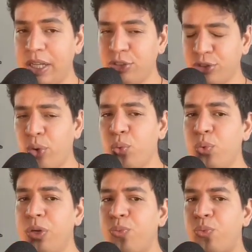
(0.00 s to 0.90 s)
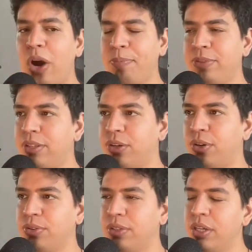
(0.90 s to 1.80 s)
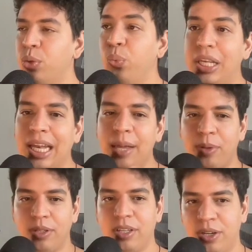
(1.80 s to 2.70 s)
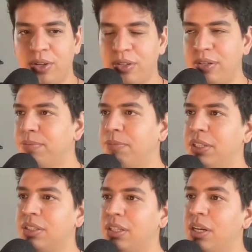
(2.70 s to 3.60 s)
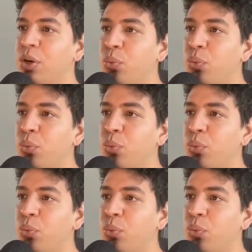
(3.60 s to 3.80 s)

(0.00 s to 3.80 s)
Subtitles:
So we wrapped the code, we labeled the code, basically.